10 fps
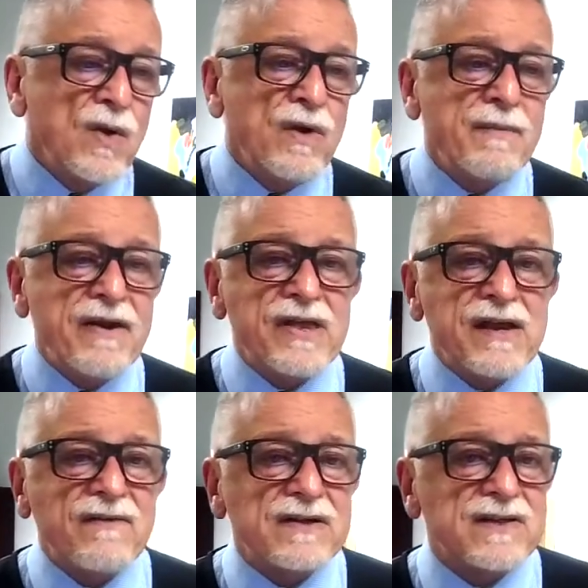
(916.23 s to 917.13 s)
We may think
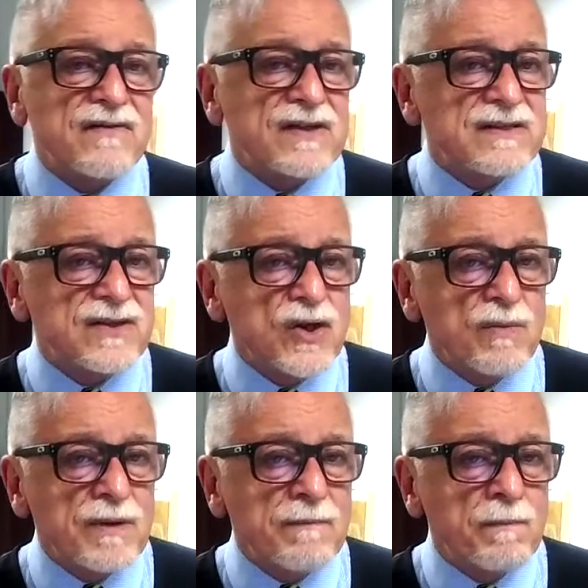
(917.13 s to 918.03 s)
of ourselves as
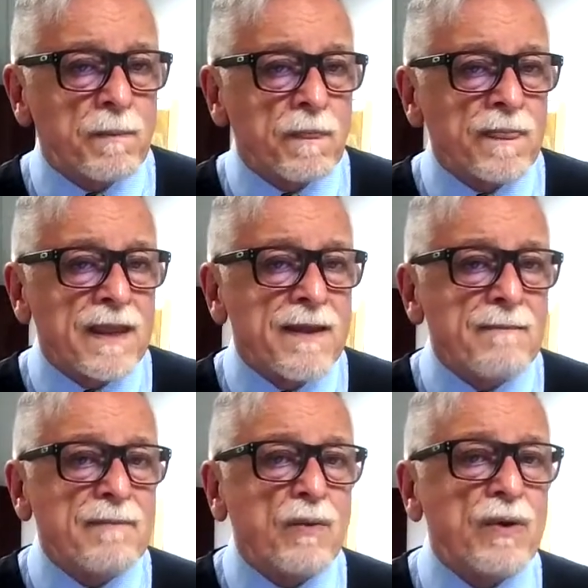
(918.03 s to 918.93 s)
human,
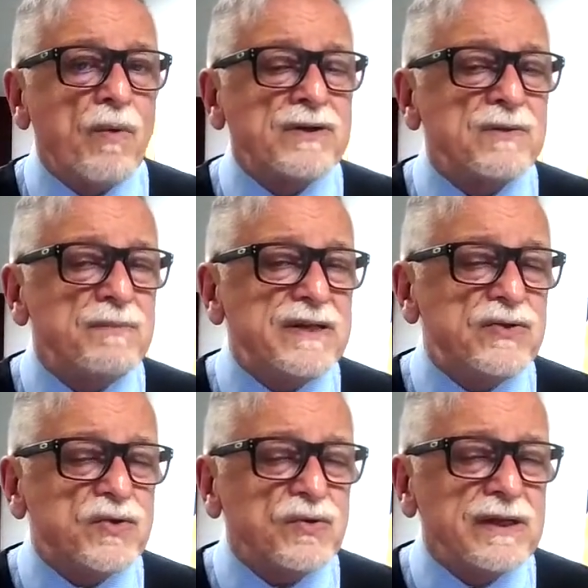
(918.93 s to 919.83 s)
but we want to be
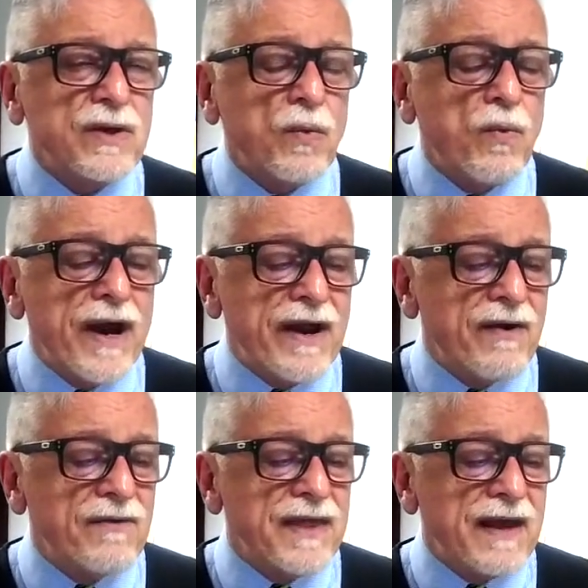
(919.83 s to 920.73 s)
truly
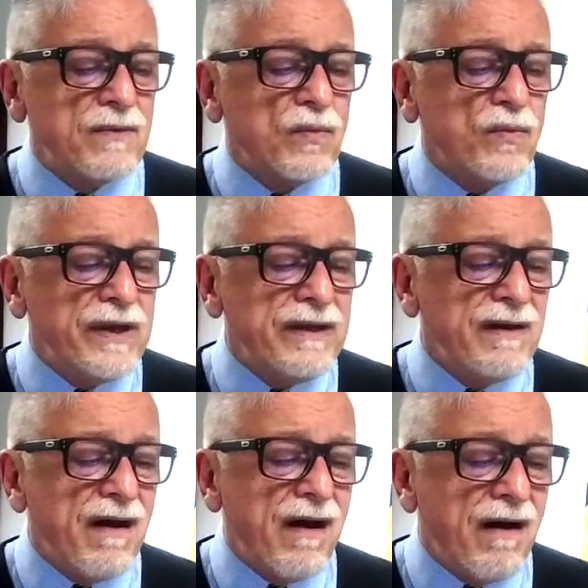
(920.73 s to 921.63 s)
aware that
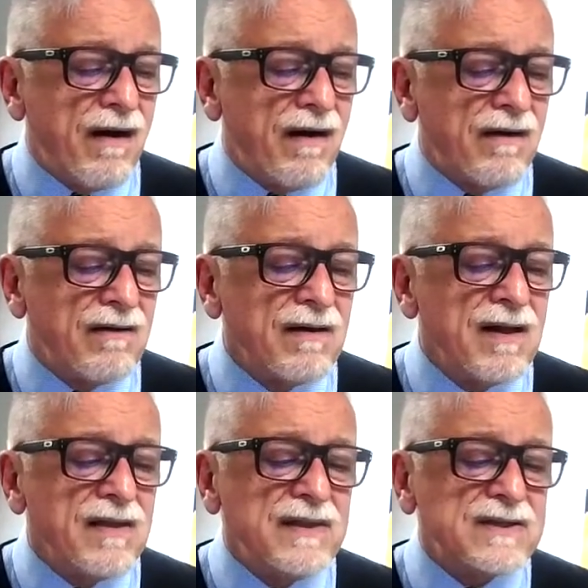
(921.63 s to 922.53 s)
we are
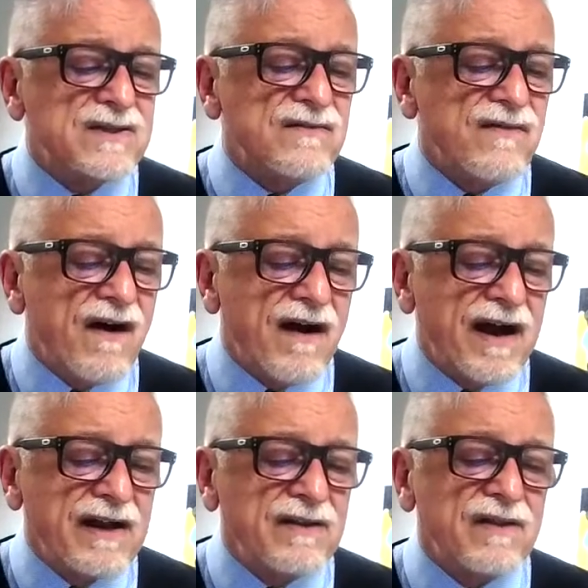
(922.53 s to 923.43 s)
this
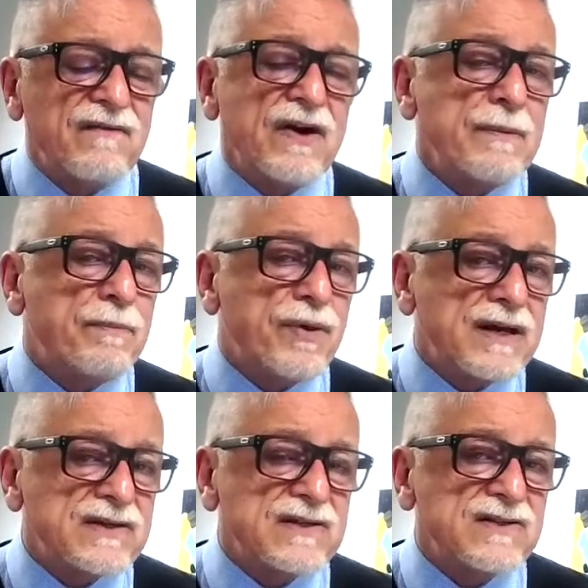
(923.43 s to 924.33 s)
divine, the very
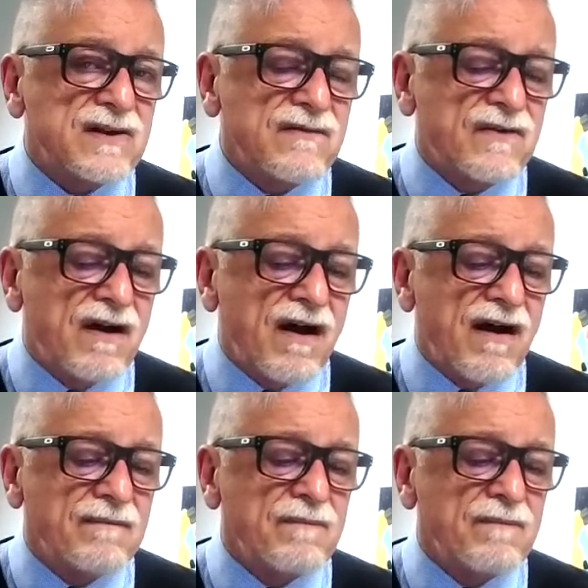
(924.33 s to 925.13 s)
presence of God.